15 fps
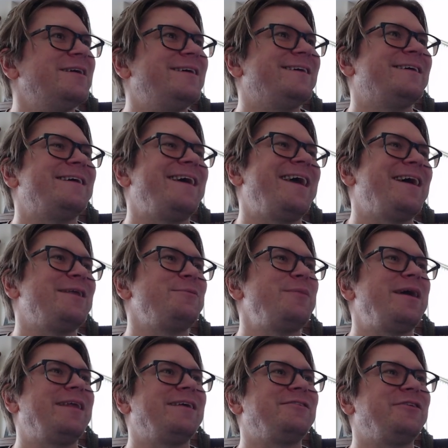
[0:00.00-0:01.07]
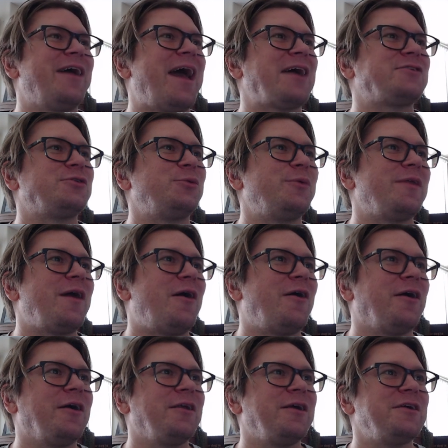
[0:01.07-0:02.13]
Animated reaction with a
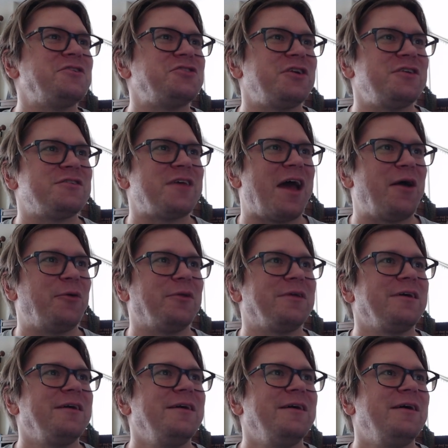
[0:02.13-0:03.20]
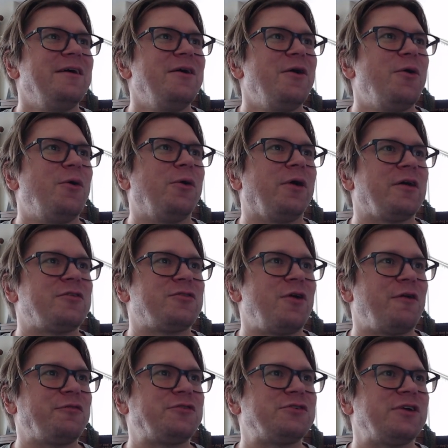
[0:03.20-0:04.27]
hard G sound or a
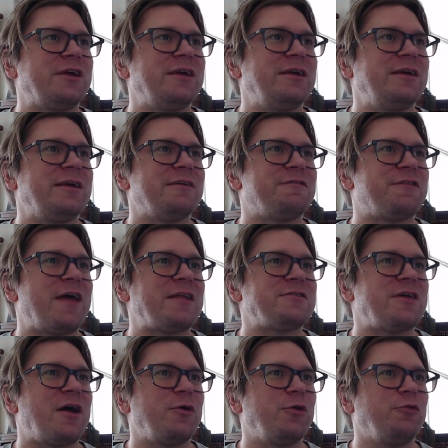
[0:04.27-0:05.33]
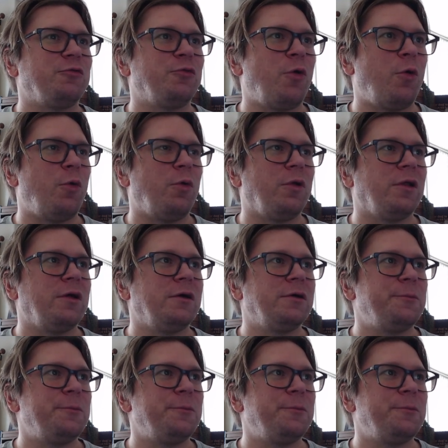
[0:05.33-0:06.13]
soft G if that's how you roll.